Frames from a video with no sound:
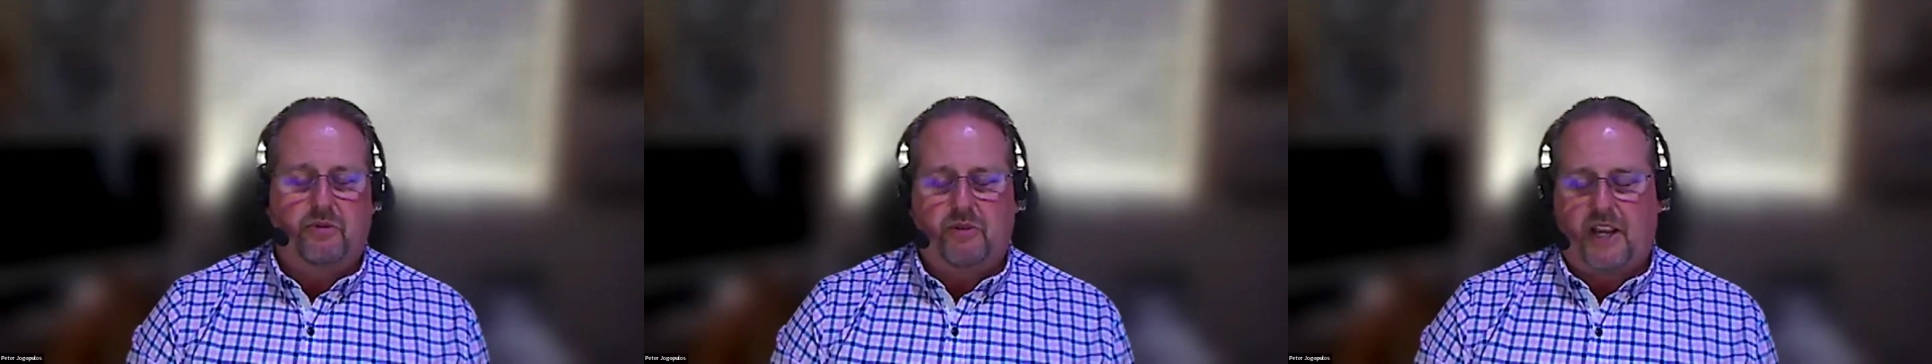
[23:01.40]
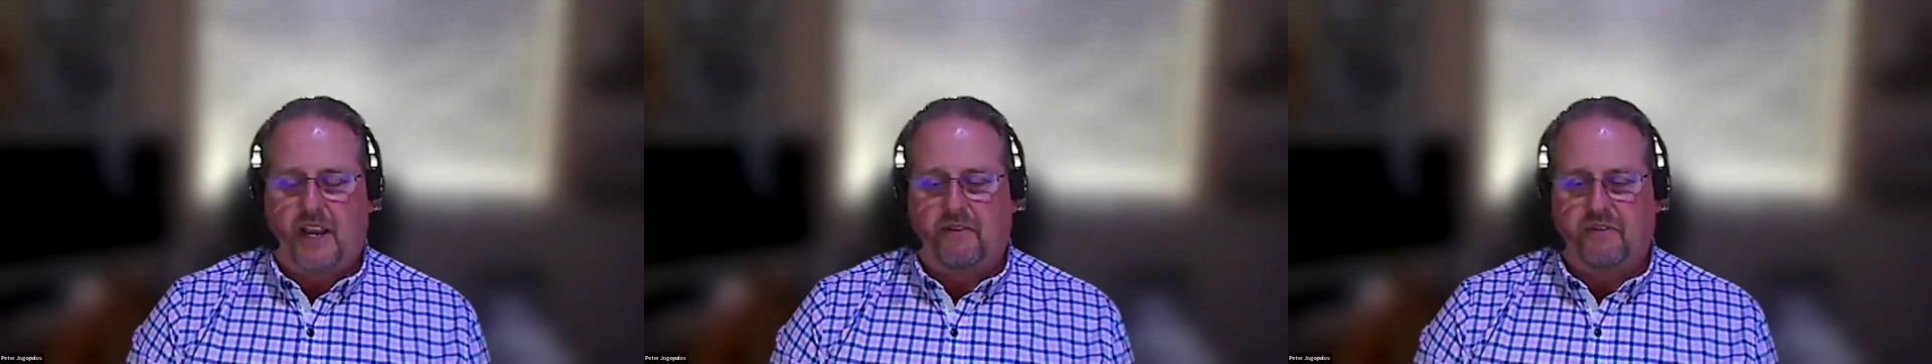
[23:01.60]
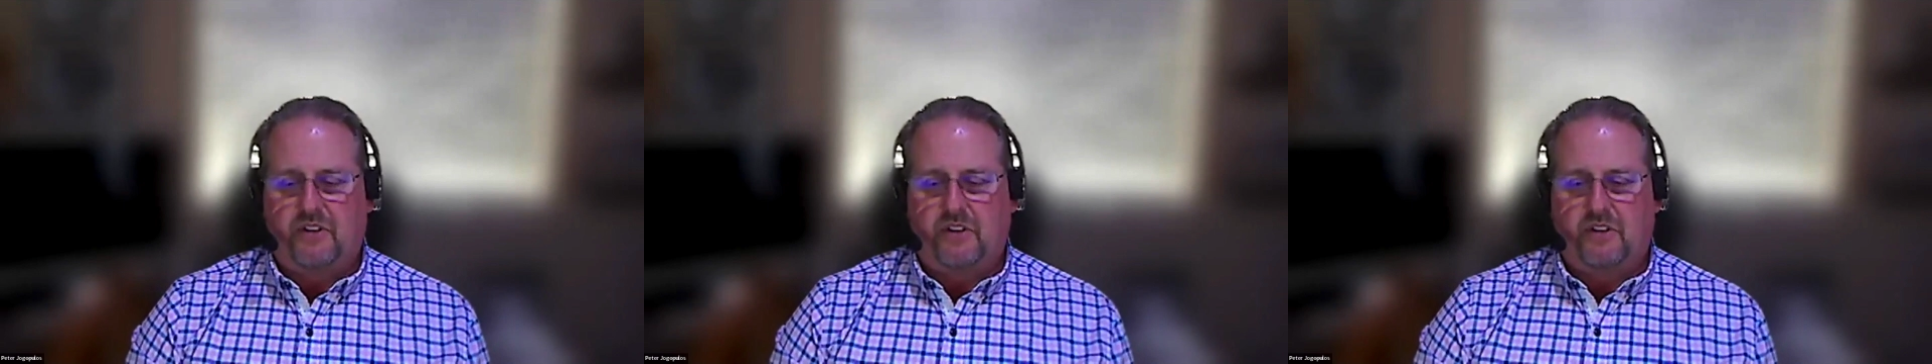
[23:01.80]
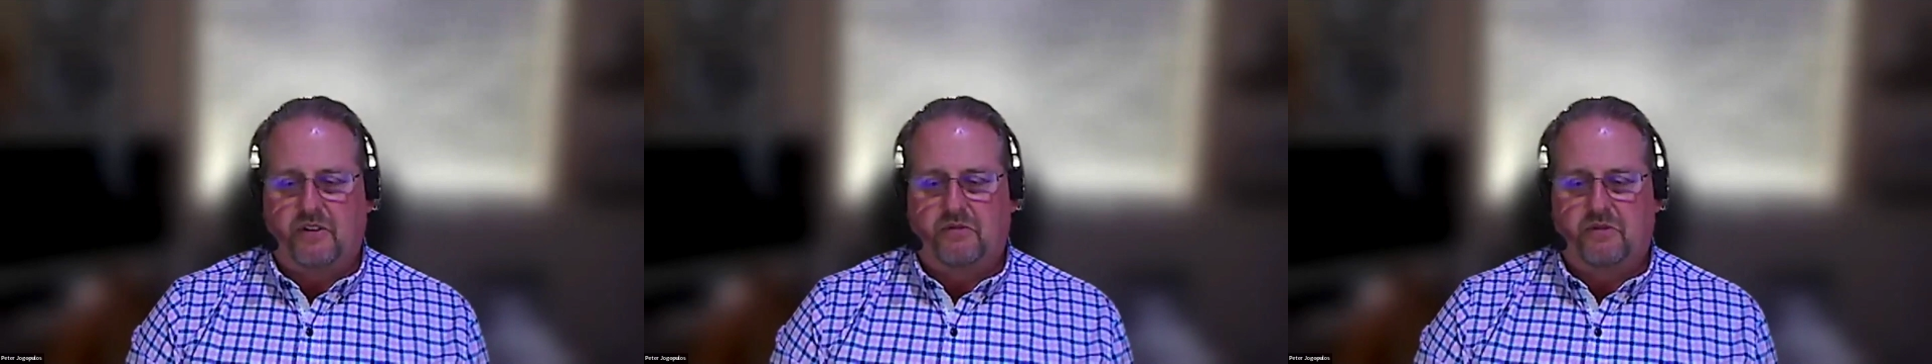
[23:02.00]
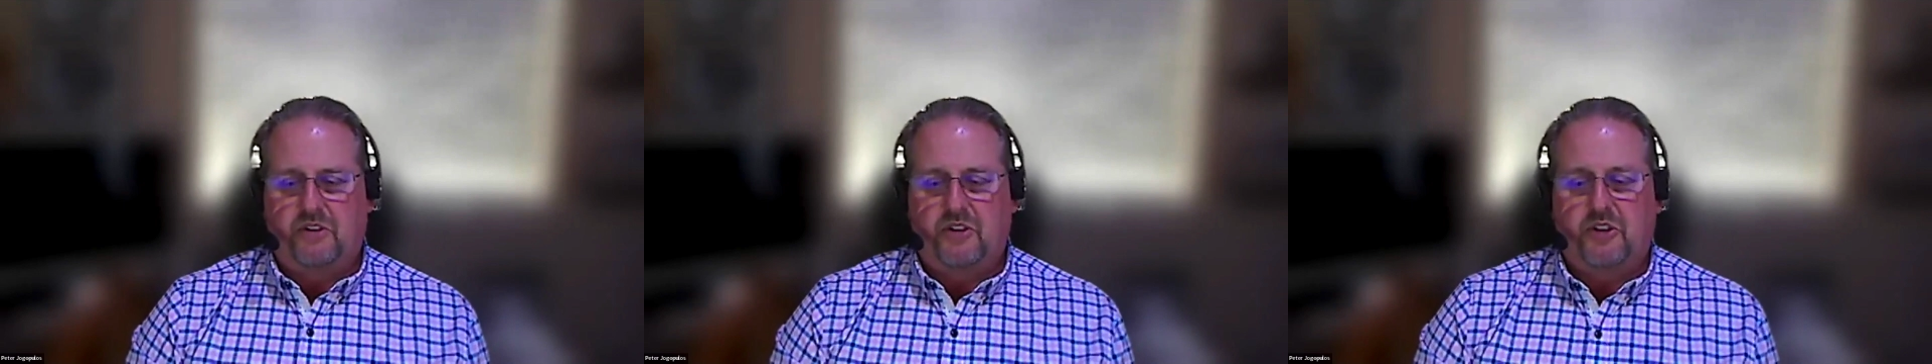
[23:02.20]
have to
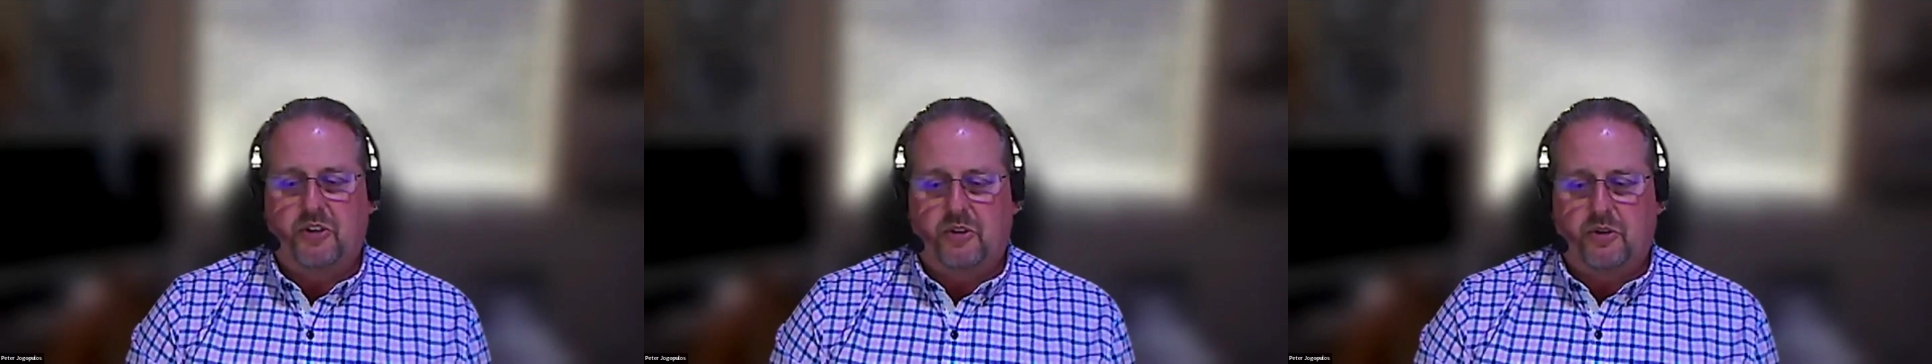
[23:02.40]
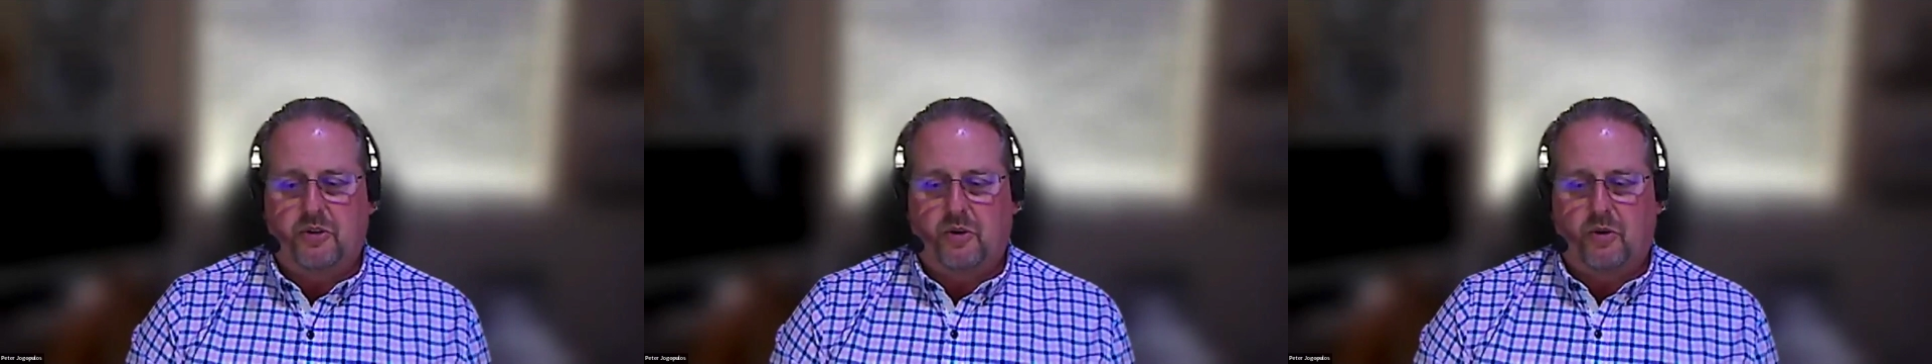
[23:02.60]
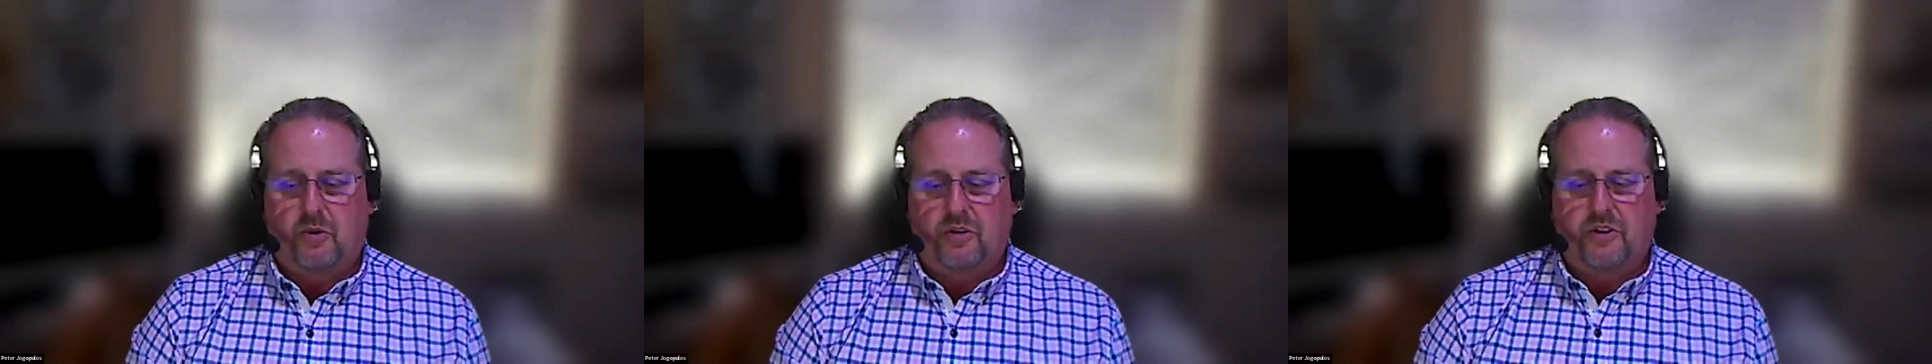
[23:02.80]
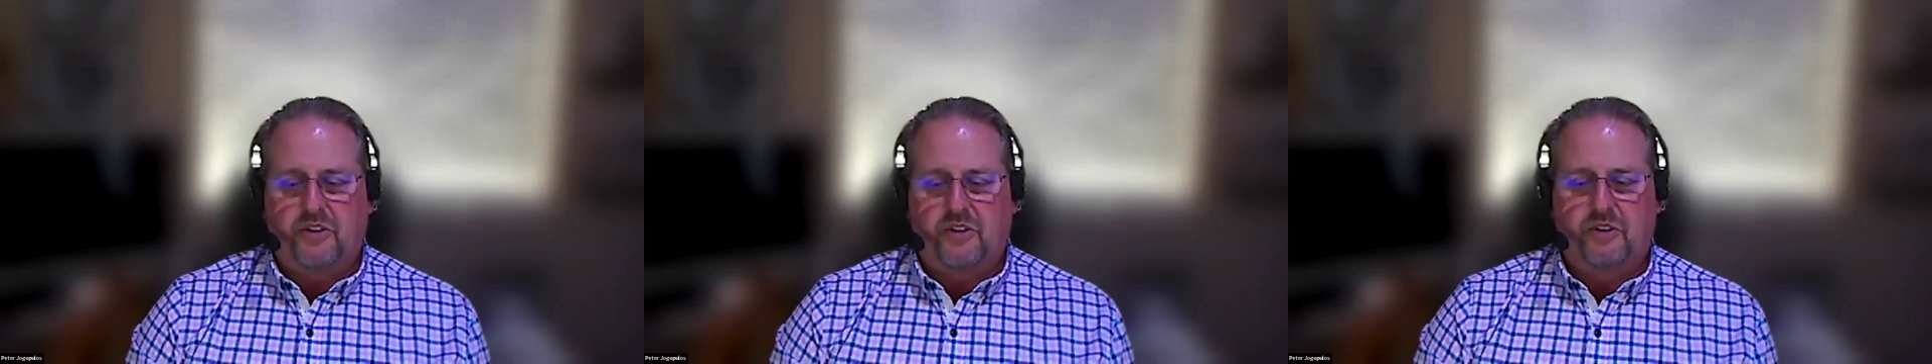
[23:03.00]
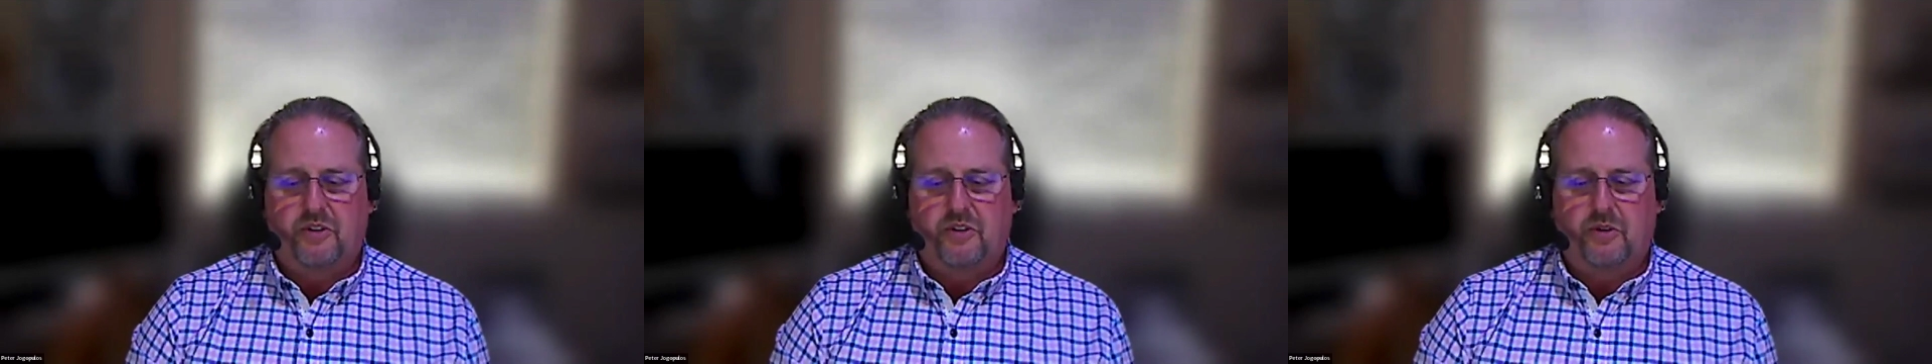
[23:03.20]
do in order
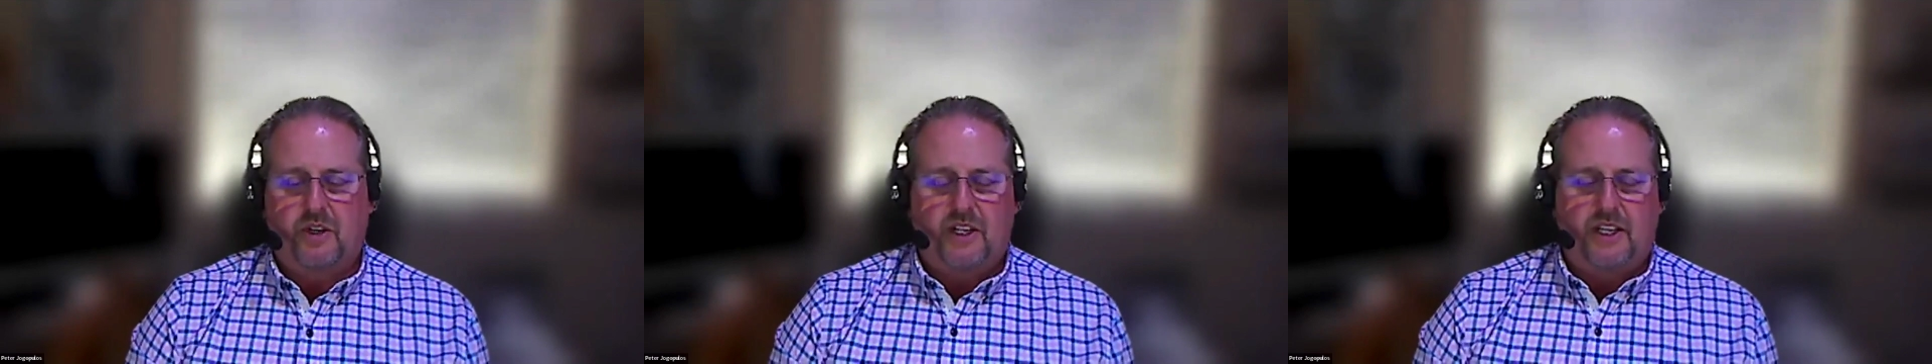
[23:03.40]
to